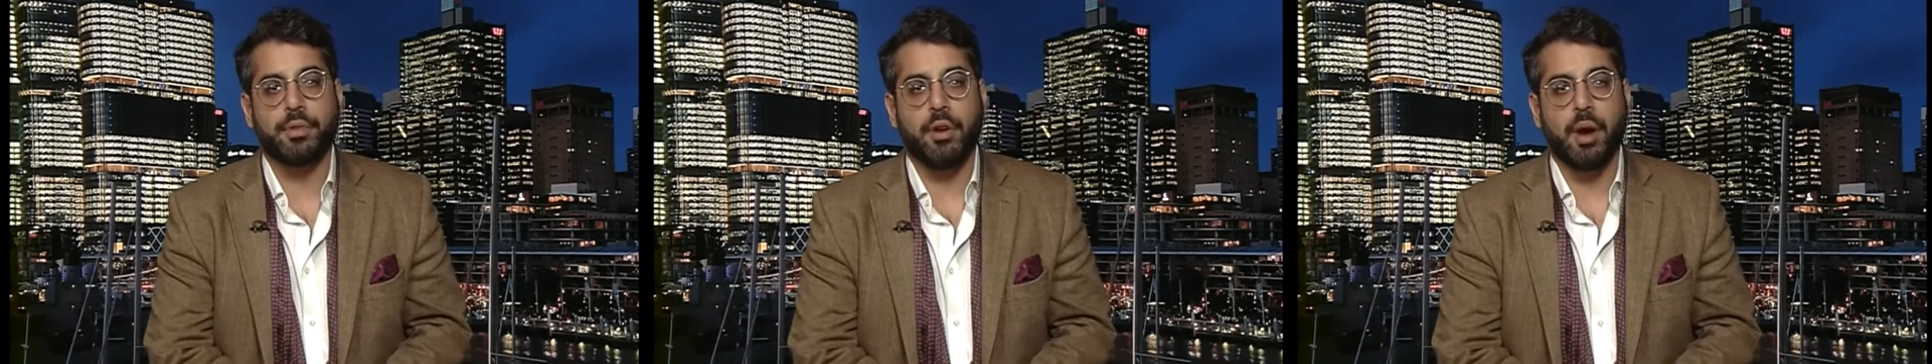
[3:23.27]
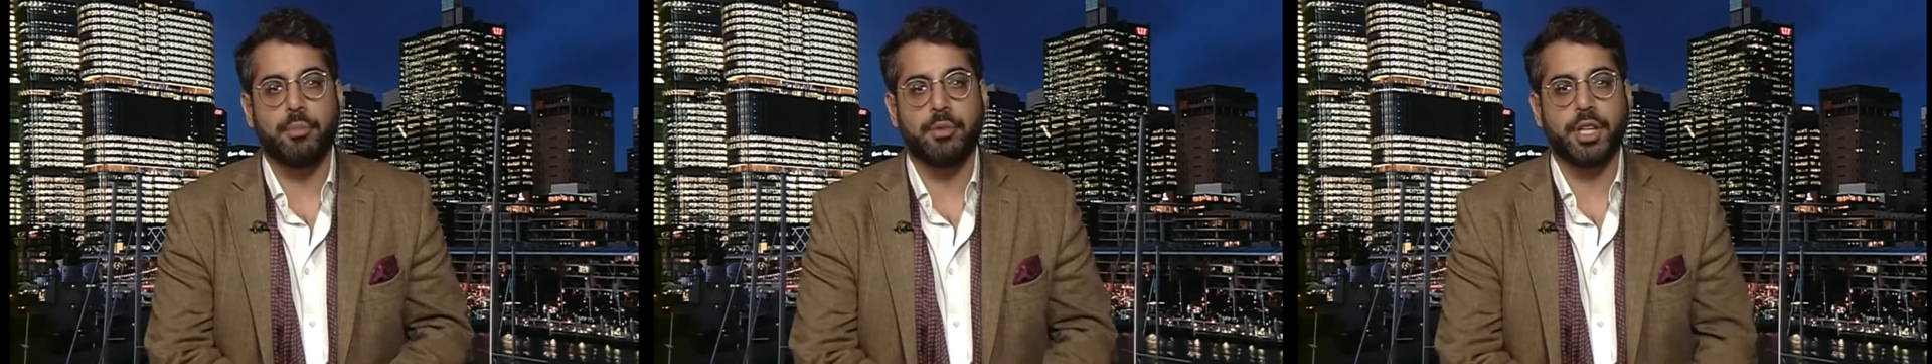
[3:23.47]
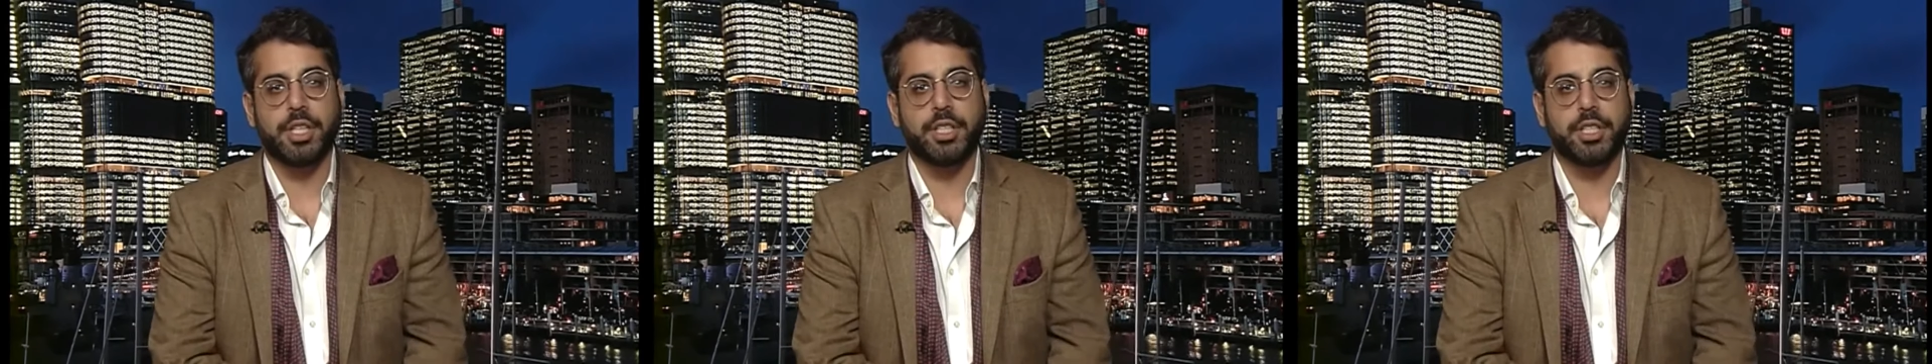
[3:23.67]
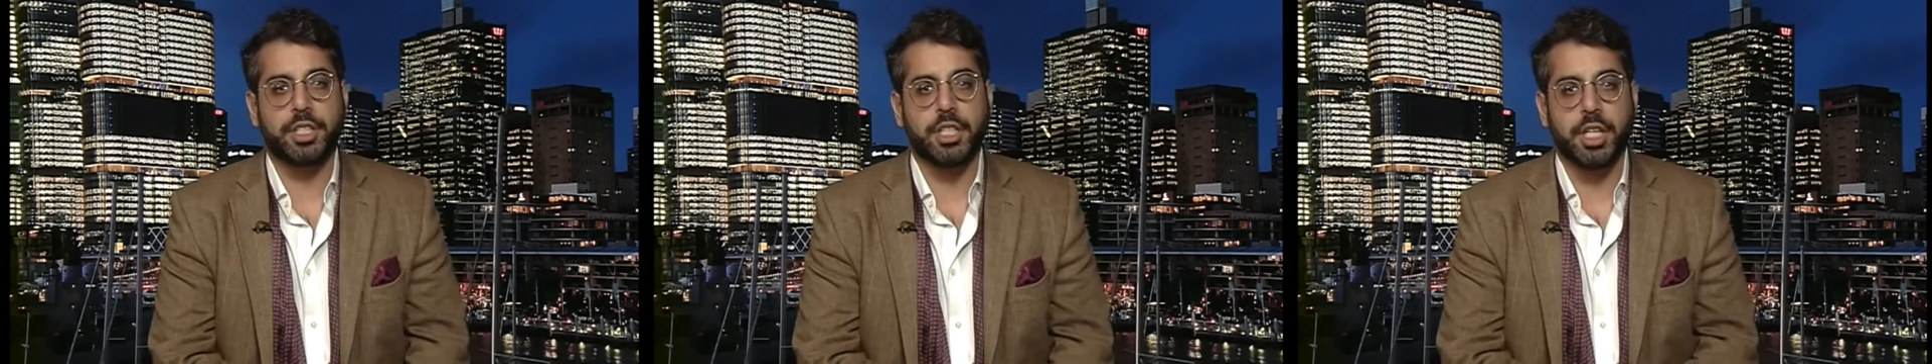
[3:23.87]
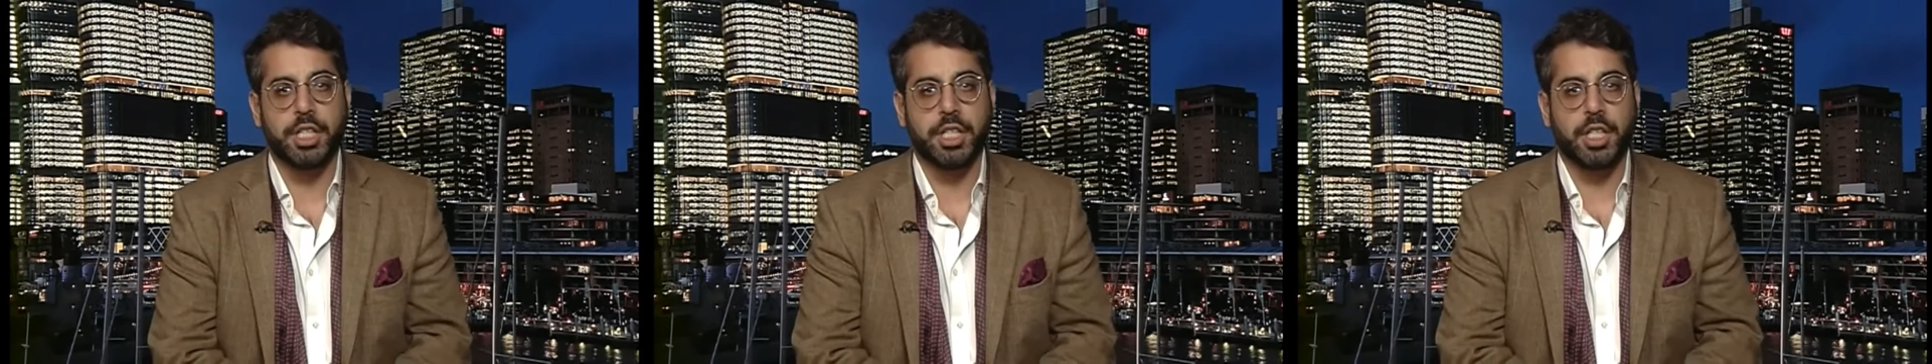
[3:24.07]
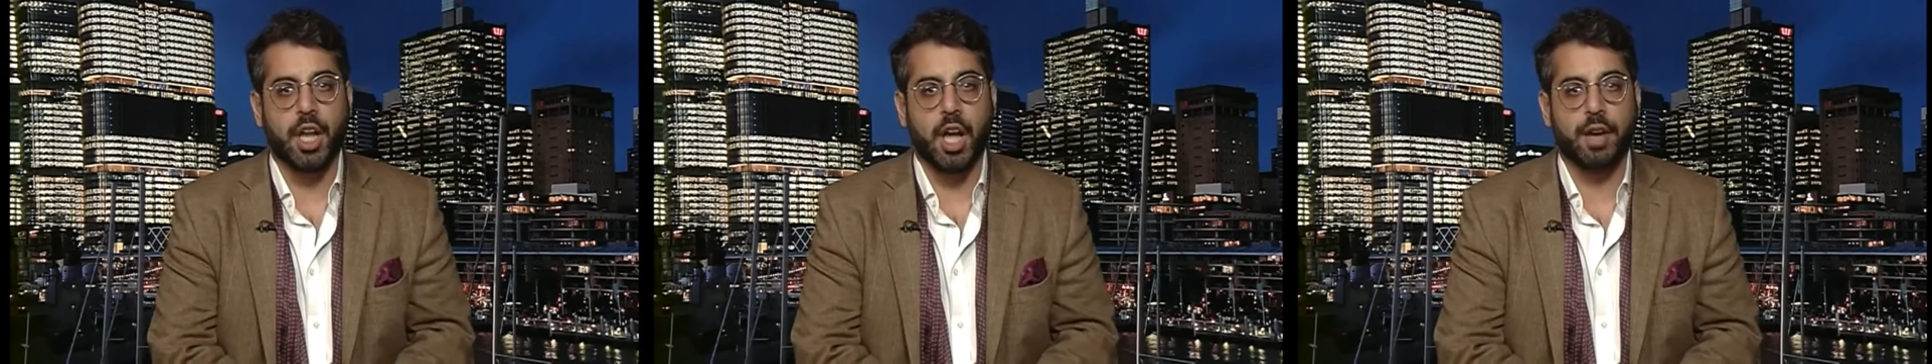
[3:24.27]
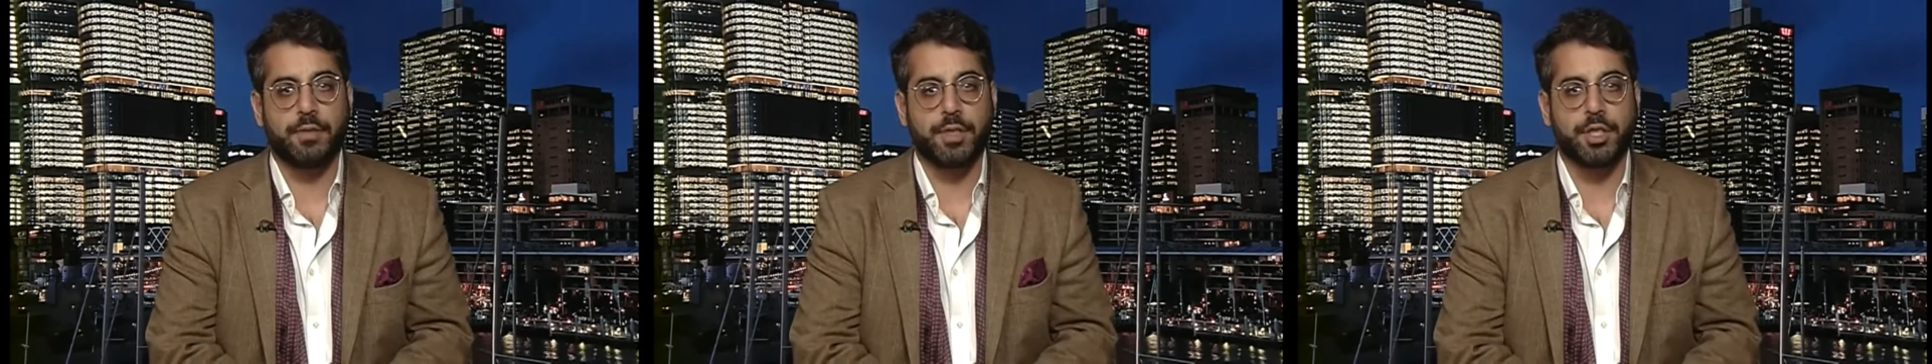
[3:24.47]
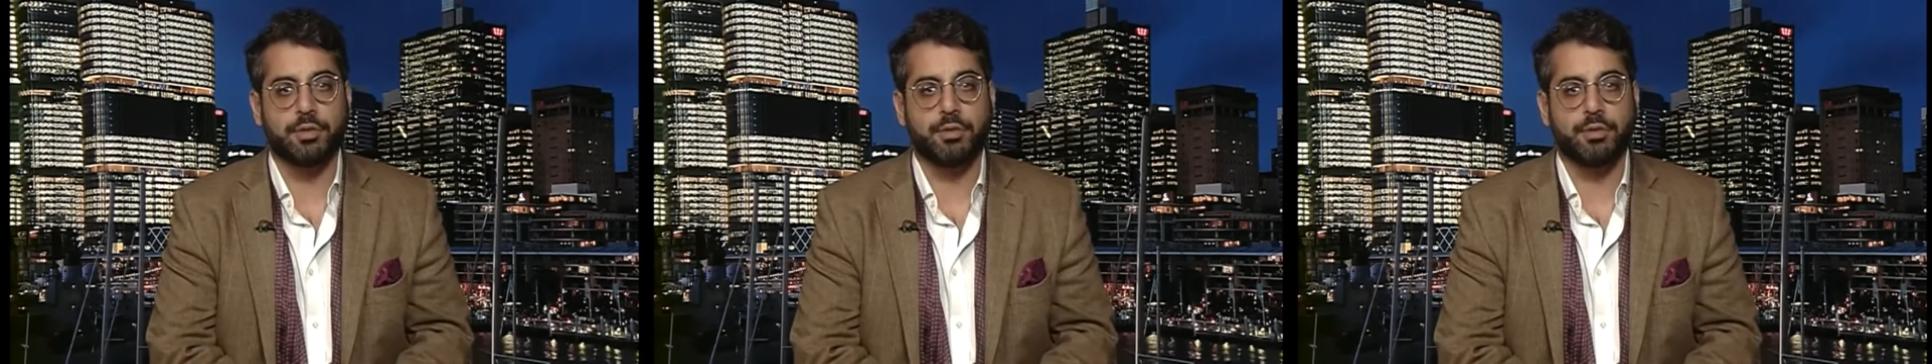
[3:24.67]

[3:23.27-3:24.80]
primary concern in life is